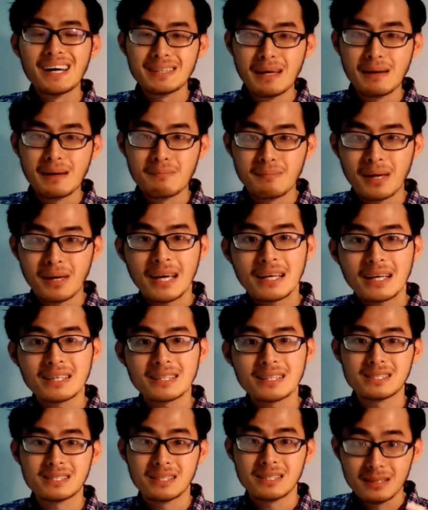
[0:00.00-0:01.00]
that
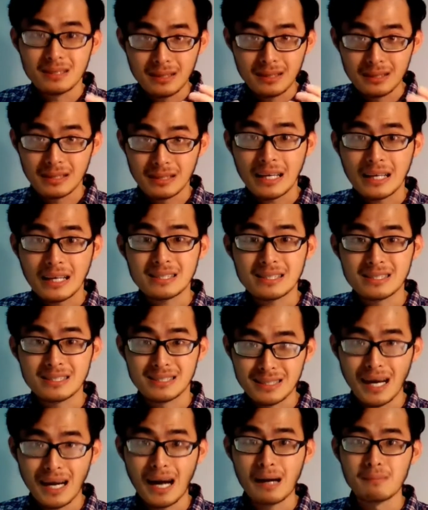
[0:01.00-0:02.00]
makes this
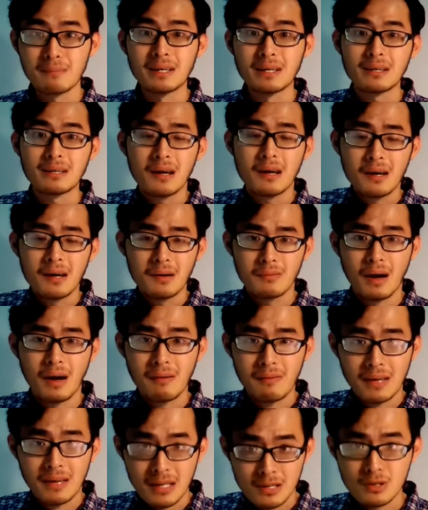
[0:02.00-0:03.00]
diamond
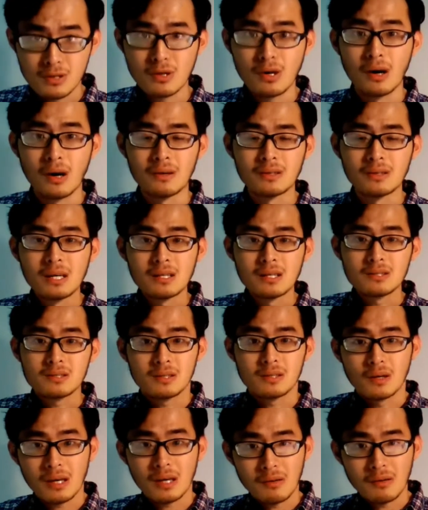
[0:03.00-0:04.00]
very strong.
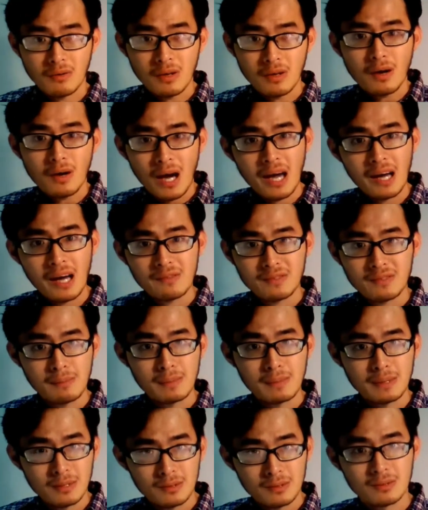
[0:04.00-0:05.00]
So if you have
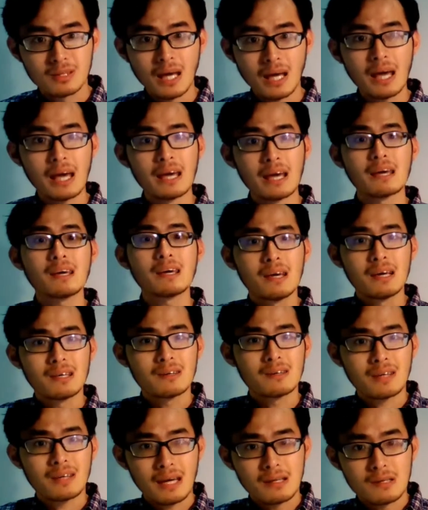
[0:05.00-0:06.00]
diamond today,
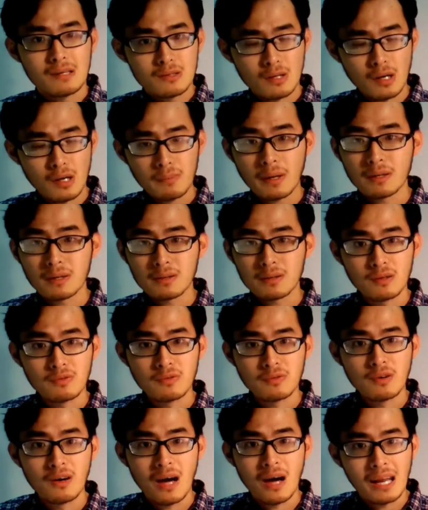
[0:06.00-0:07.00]
you can drop it on the
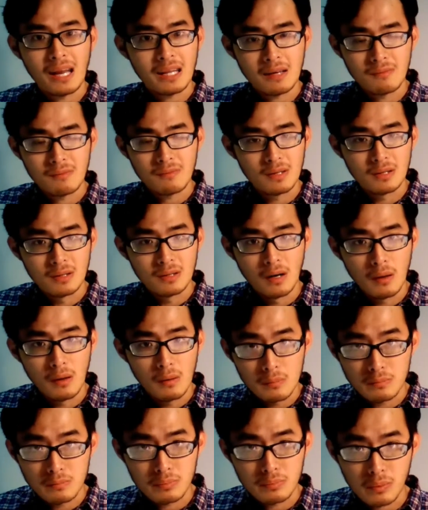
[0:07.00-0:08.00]
floor and it will
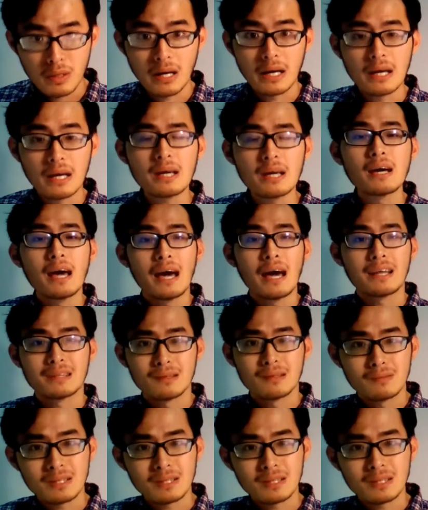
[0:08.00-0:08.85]
not break. And the